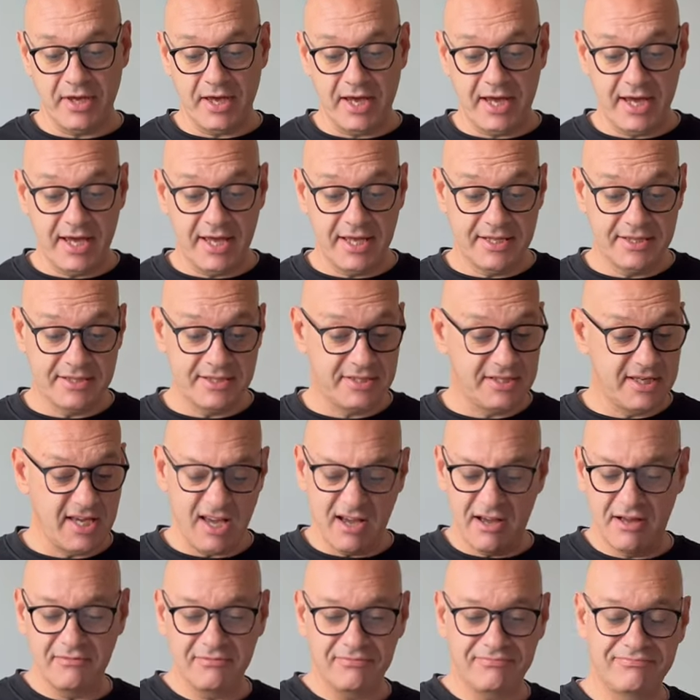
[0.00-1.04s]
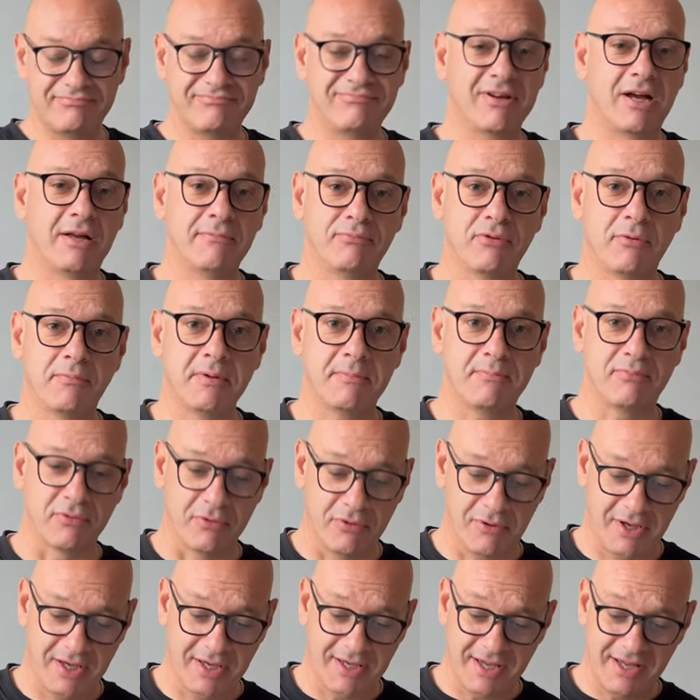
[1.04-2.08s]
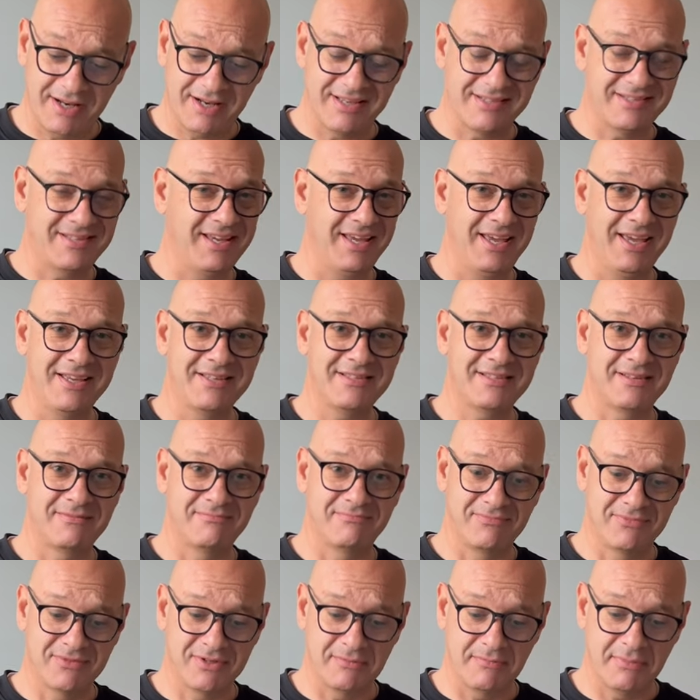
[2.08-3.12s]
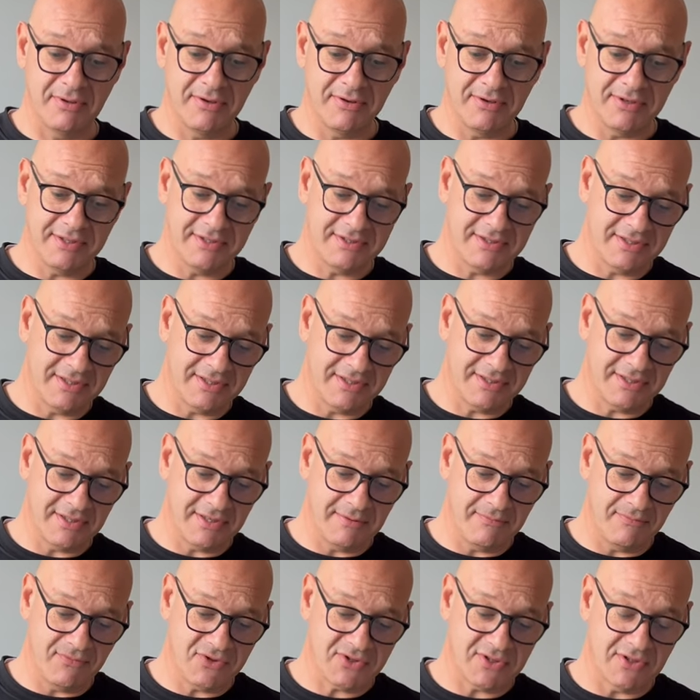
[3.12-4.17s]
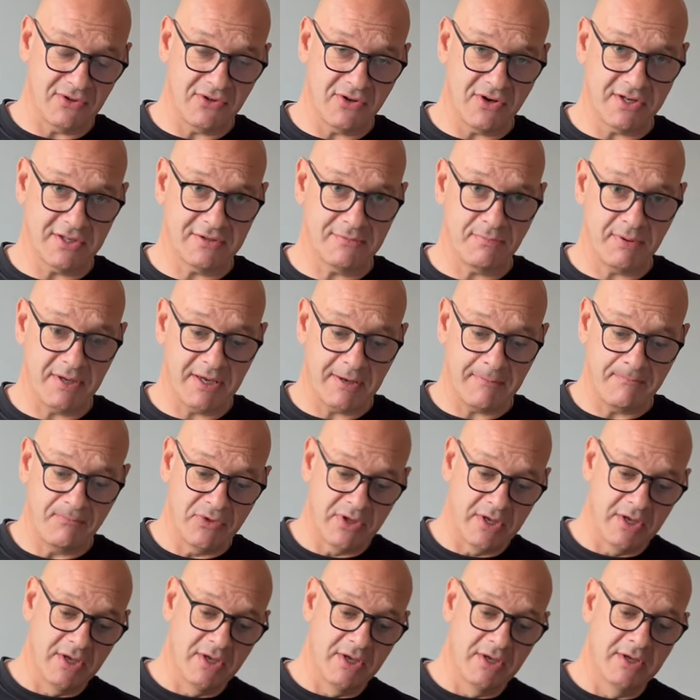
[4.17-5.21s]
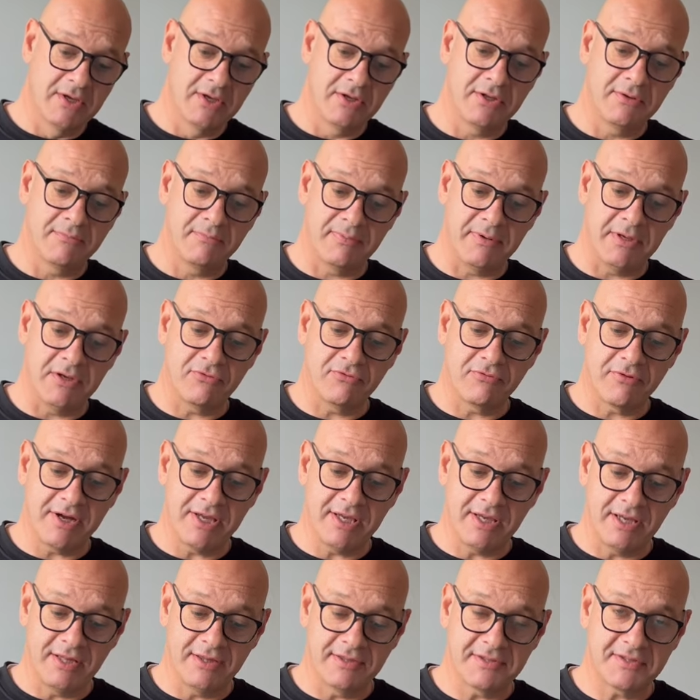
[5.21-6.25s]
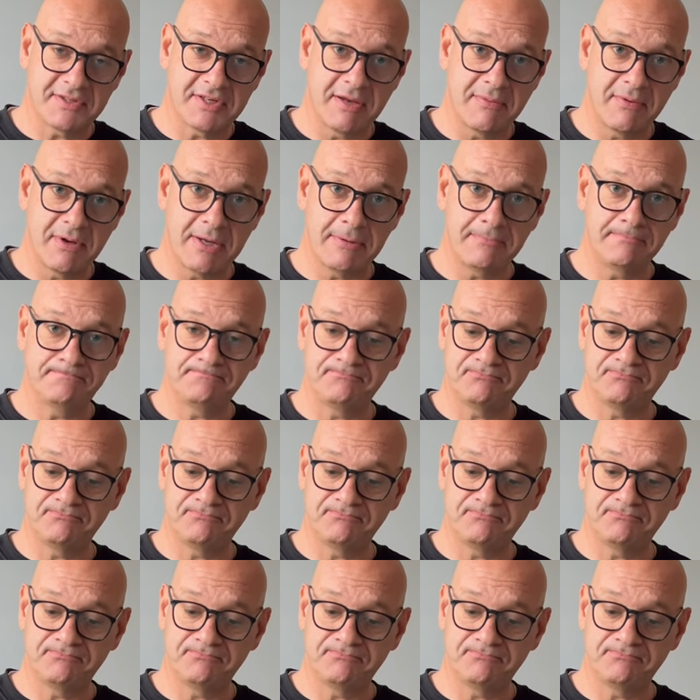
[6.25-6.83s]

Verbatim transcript: And yeah, I'd probably brew it again as it is, to be honest. It's a, um, it's a nice beer, be great in the summer.